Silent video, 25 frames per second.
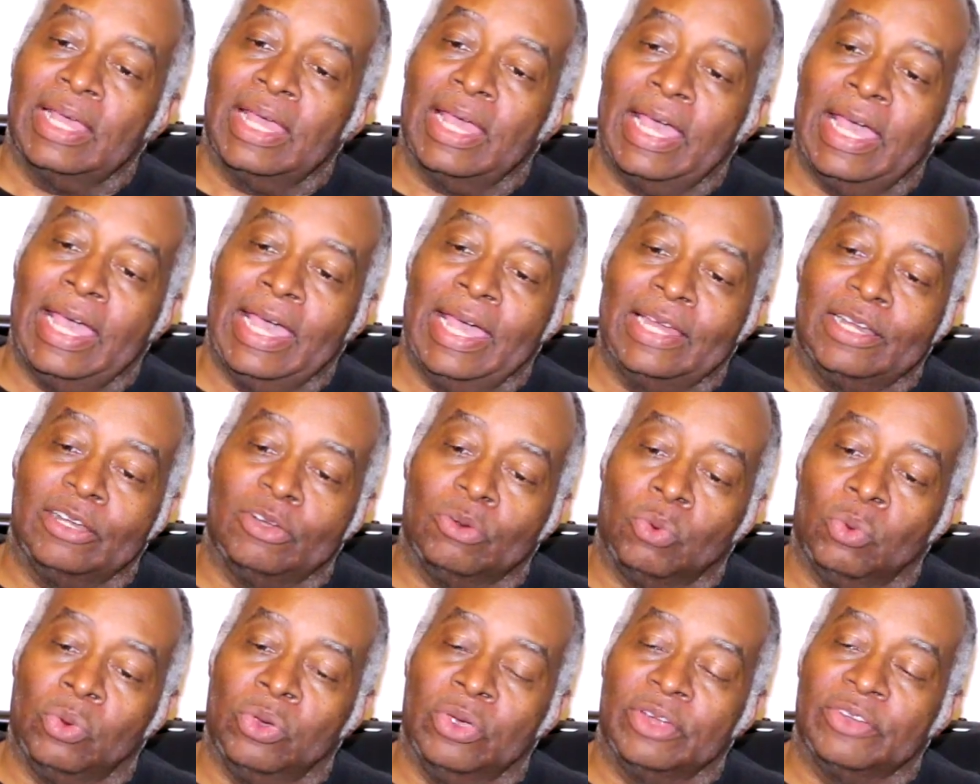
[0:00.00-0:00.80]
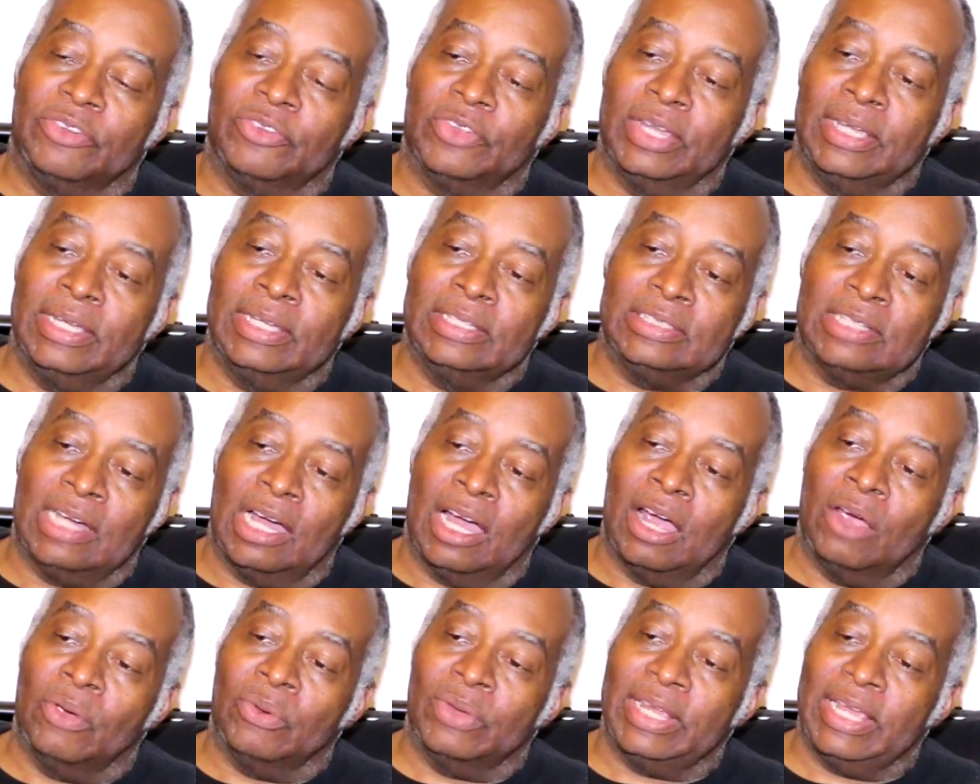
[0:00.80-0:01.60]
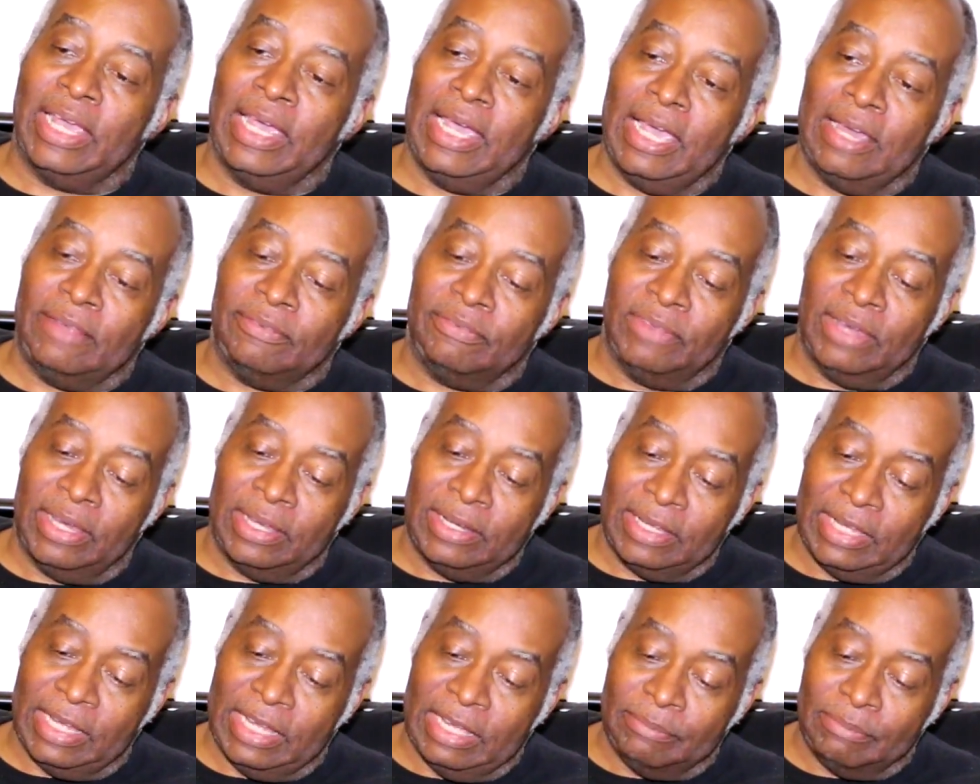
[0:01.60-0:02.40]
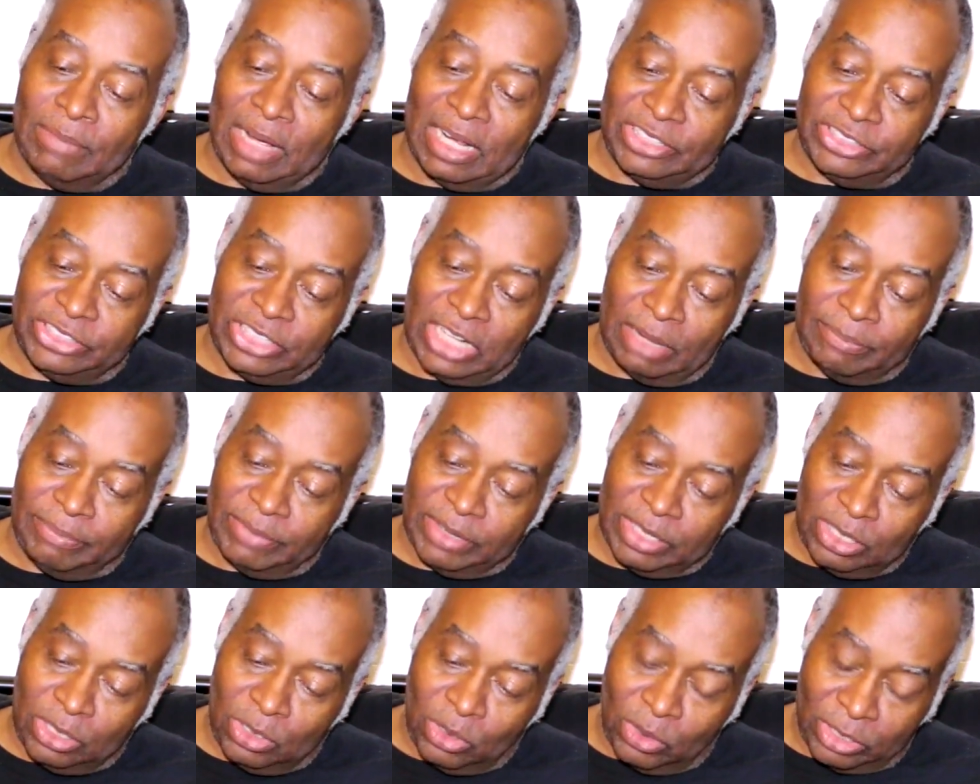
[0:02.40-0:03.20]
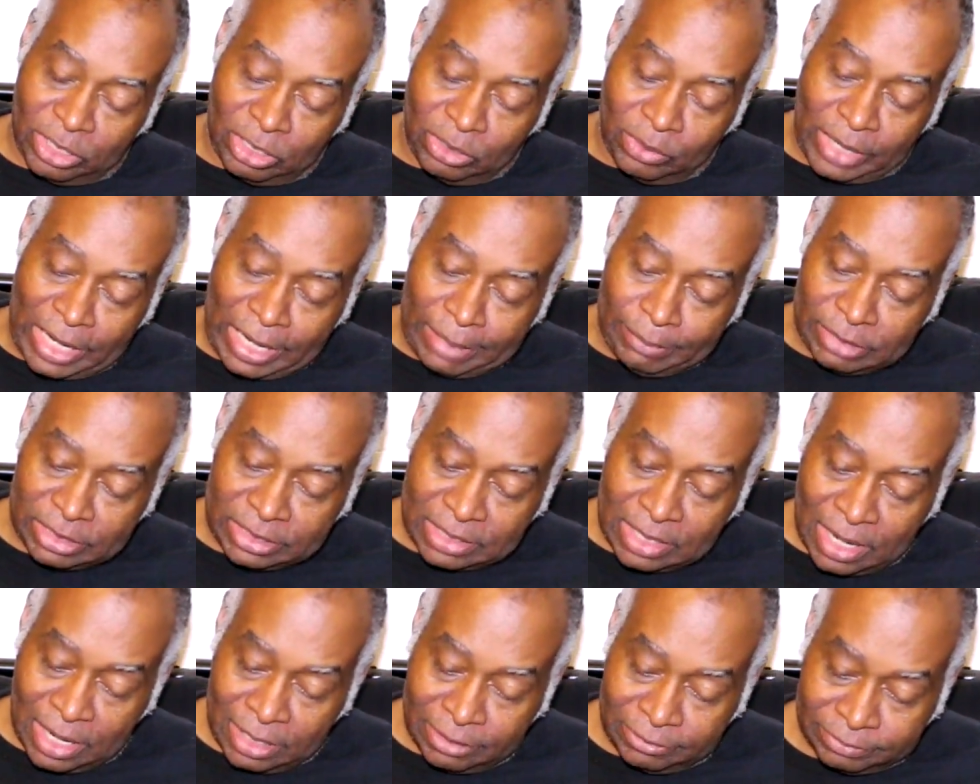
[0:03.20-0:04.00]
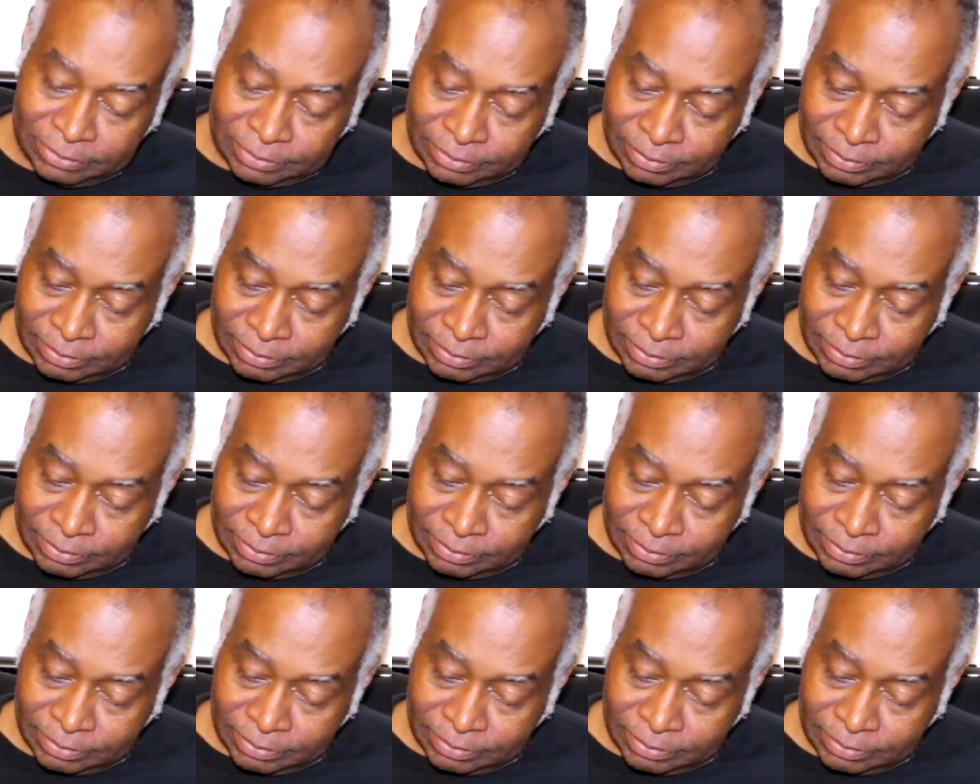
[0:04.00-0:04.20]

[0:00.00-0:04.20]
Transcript: And the weird thing is I already had that in my shopping cart on Amazon.